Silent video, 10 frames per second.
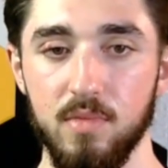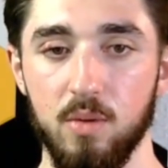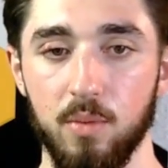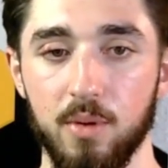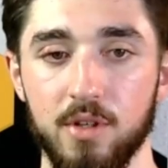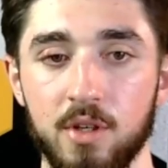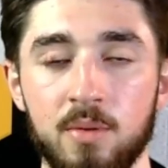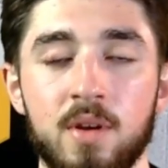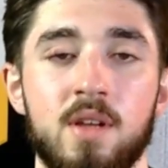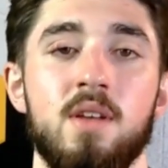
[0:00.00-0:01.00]
what we want to
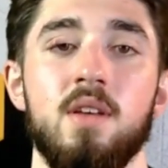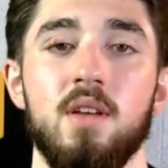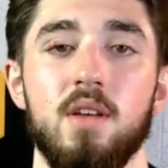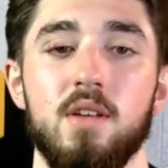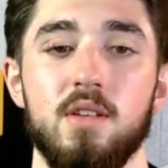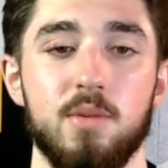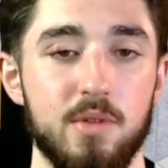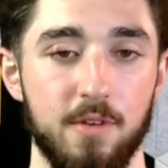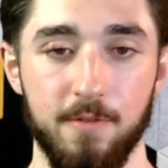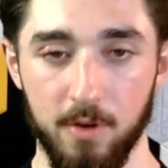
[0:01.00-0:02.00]
do is we
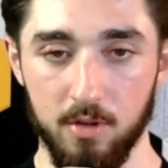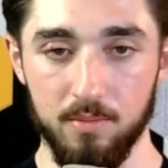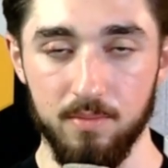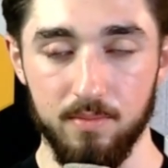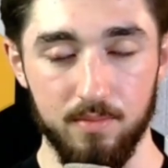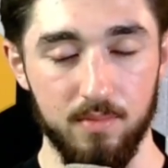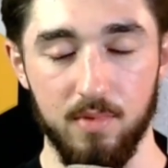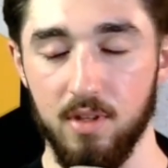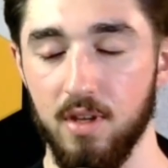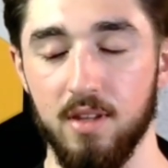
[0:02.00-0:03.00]
want to film,
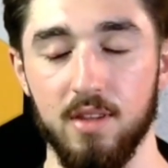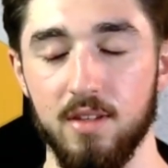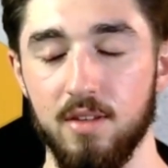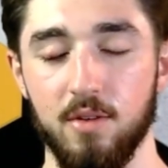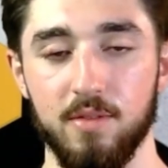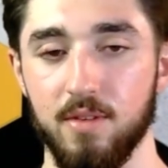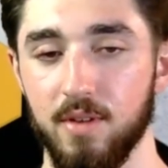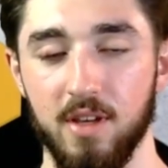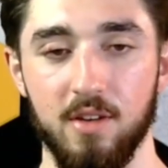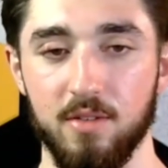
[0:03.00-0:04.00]
and you don't
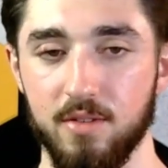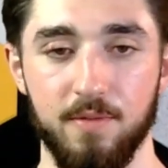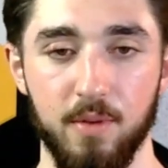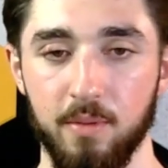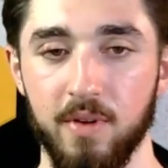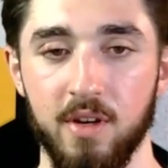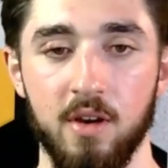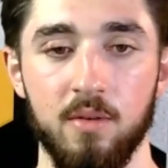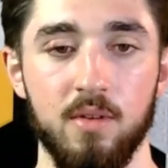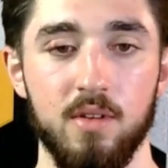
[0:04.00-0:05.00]
have to film a
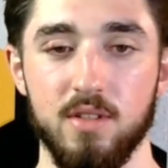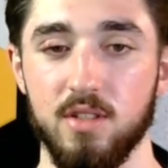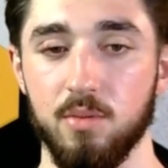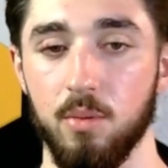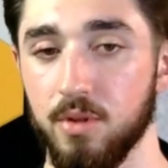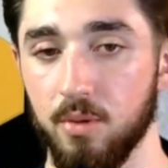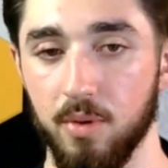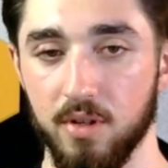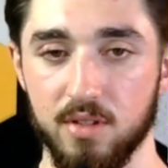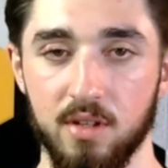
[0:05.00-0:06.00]
video. This is just what we do
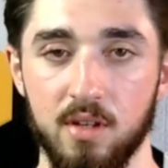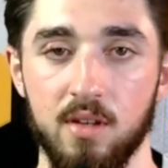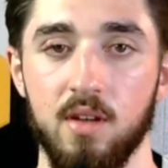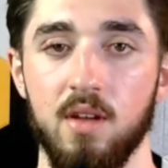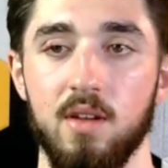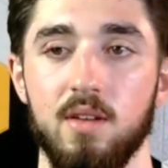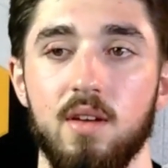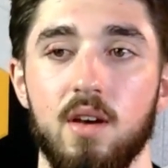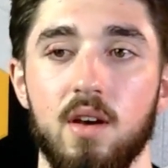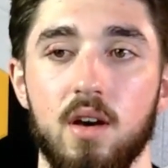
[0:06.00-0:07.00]
personally.
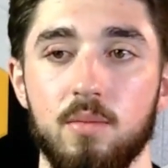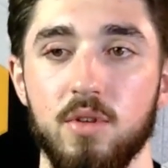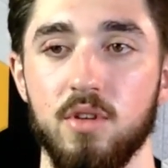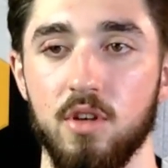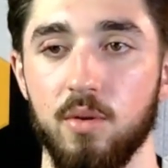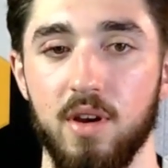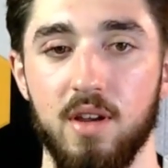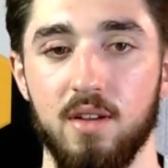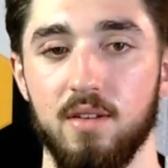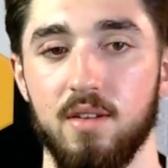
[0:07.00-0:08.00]
You can
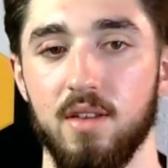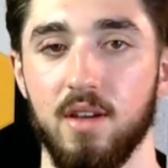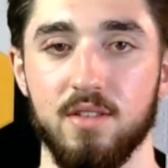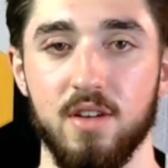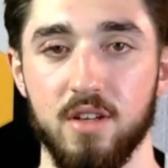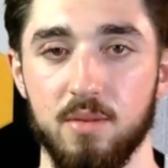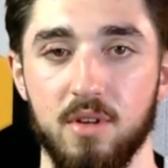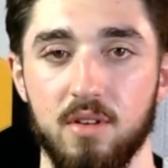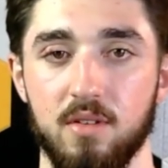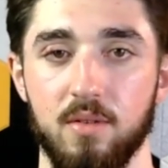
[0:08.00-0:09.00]
create like a
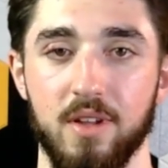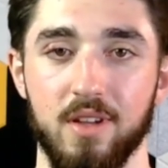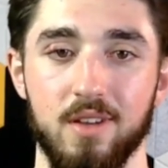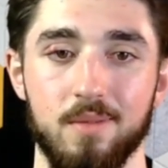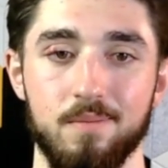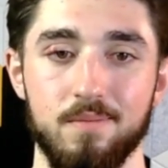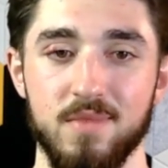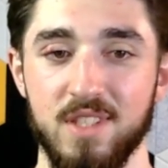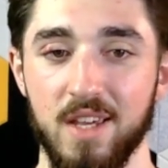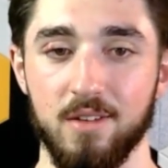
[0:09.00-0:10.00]
document or like a
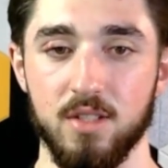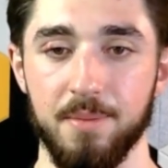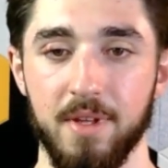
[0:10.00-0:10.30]
deck or something